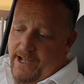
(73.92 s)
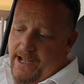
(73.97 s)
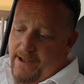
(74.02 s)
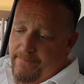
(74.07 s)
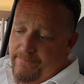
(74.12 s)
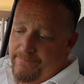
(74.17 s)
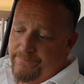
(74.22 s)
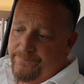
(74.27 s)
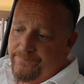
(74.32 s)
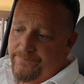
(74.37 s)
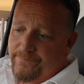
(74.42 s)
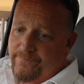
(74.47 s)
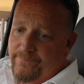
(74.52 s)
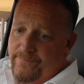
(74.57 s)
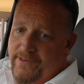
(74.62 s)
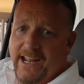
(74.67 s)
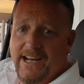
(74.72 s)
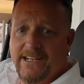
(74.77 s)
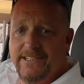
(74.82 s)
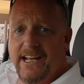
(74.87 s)
um,
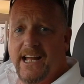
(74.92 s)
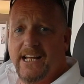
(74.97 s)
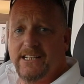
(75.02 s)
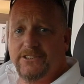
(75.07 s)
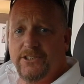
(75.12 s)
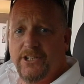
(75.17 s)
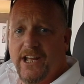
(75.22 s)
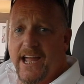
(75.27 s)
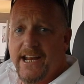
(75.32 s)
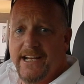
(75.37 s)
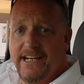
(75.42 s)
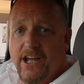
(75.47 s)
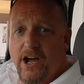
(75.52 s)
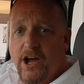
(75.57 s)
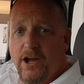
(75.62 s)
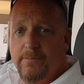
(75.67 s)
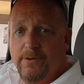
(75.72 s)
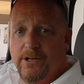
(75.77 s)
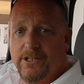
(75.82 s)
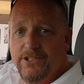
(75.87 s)
get down to 80
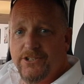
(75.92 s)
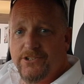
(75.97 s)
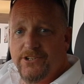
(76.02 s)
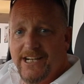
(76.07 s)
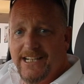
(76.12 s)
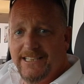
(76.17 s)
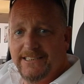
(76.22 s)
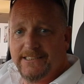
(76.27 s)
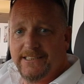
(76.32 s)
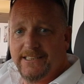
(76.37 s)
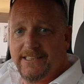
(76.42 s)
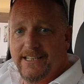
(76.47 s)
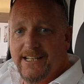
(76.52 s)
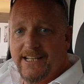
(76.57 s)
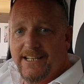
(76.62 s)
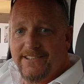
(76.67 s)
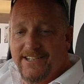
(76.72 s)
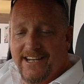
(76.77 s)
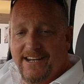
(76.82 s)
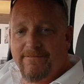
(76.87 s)
Hobart Street,
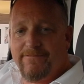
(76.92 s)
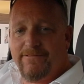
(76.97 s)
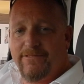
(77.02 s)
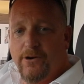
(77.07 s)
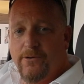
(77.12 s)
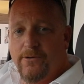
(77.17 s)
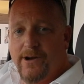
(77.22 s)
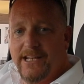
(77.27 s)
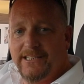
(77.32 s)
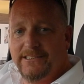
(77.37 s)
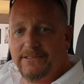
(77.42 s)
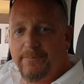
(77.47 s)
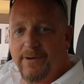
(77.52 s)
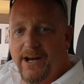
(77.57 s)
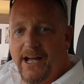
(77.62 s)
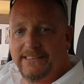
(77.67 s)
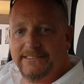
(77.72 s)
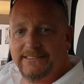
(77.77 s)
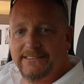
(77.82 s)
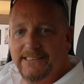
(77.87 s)
Team Fourways,
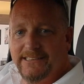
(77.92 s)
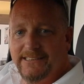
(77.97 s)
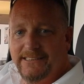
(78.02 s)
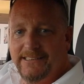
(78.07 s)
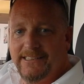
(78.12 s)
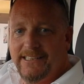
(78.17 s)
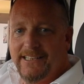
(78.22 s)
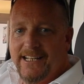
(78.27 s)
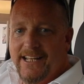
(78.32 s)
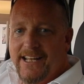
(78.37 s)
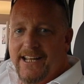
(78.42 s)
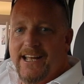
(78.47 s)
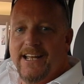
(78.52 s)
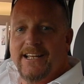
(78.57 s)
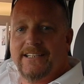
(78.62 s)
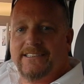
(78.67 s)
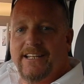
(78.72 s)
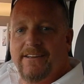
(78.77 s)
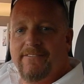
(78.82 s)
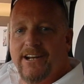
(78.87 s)
Bryanston,
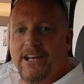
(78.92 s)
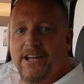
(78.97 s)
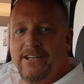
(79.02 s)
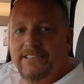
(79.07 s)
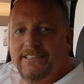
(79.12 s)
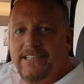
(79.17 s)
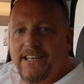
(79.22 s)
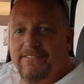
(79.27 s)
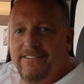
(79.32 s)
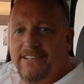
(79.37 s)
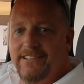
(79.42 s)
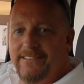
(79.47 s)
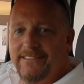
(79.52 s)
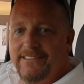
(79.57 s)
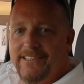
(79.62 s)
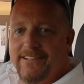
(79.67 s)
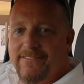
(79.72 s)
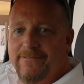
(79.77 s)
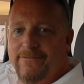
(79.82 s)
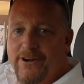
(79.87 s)
707
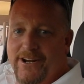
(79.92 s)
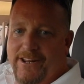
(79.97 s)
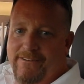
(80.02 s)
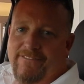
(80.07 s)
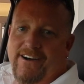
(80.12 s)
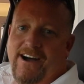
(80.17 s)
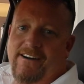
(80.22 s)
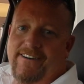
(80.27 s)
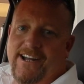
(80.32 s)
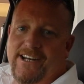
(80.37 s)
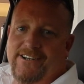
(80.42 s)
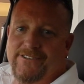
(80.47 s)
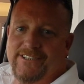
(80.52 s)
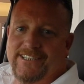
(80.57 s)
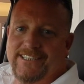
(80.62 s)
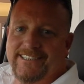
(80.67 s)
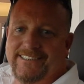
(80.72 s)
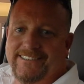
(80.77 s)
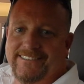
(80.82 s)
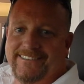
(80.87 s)

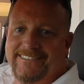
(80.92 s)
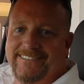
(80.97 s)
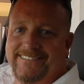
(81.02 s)
4500.